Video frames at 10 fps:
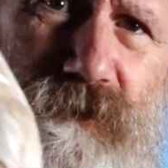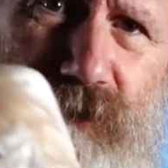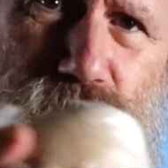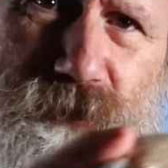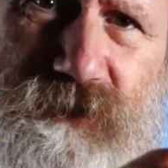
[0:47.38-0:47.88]

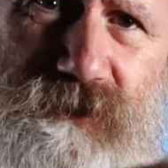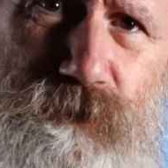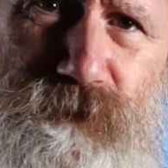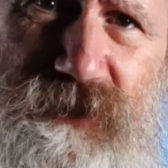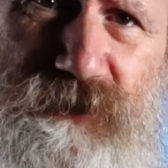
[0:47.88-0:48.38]
quite a
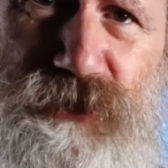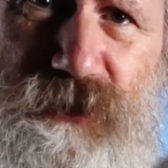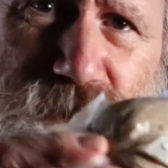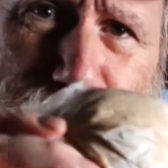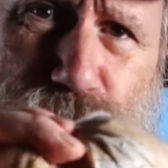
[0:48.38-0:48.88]

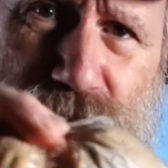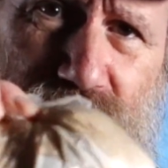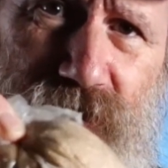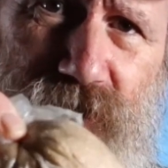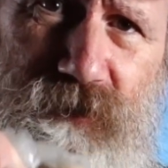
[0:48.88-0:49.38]
substantial
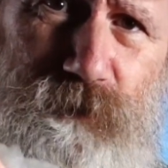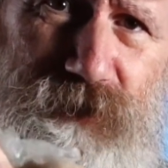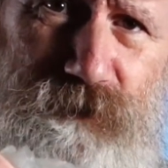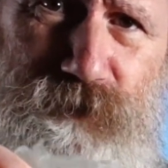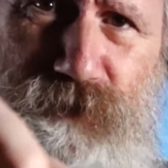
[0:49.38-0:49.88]

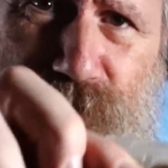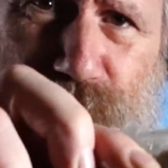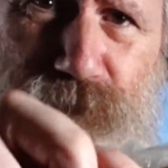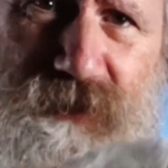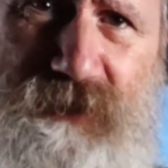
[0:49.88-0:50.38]
amount.
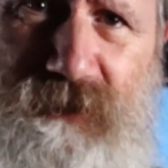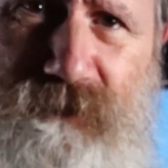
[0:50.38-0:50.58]
Yeah,